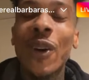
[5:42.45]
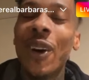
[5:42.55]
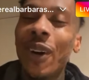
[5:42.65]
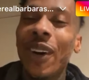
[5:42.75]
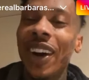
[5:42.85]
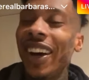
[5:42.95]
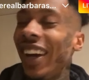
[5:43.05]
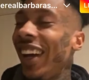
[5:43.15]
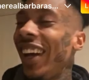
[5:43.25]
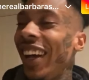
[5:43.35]
talking about?
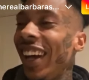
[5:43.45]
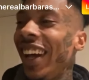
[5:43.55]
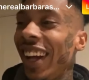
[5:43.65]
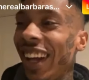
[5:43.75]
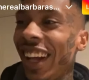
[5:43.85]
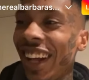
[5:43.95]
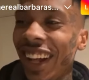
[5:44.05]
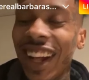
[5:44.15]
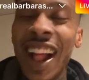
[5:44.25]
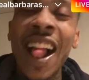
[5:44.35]
Never got the
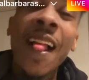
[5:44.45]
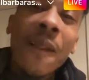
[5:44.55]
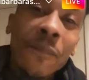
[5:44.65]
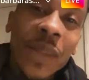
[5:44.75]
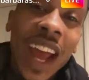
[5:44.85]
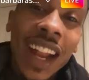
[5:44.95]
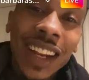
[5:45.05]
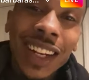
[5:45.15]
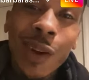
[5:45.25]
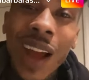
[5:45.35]
phone. No,
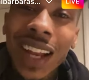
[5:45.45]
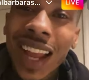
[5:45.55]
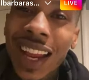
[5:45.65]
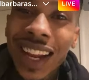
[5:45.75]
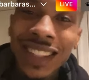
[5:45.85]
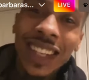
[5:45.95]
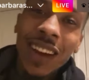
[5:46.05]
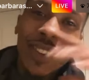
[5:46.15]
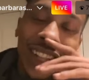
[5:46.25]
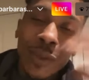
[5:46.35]
look though, I, hey, that's
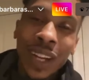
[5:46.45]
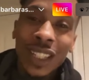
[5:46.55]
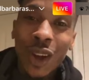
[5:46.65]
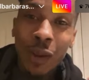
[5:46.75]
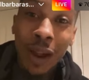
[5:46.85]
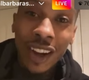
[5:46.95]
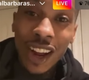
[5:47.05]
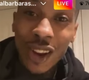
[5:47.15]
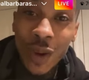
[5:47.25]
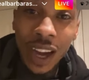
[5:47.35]
another thing we can talk about now.
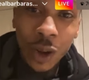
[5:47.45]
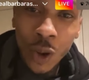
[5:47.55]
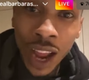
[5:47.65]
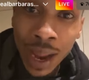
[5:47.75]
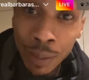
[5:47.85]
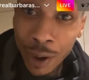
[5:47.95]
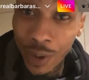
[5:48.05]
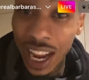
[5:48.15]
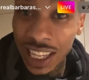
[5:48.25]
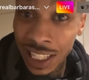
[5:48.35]
You had a cool, hey, bro.
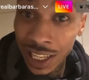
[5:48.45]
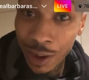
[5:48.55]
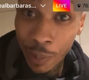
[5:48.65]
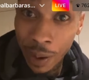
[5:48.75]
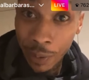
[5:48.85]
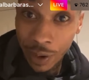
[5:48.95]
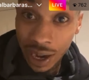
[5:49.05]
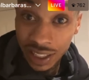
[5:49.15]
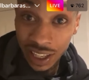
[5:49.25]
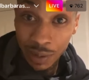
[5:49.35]
When I seen your paperwork,
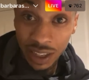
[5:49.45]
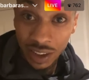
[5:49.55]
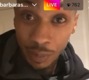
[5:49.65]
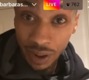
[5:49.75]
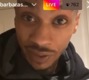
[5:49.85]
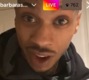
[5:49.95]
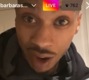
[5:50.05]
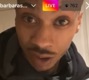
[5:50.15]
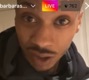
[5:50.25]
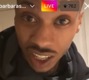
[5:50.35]
I said to myself, Big
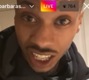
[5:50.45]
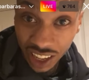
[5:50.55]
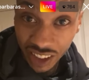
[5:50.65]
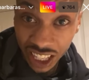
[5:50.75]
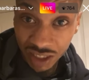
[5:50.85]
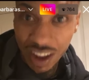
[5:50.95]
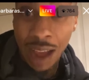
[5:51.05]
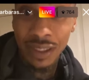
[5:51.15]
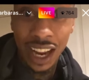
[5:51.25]
Flock was really living his rocks.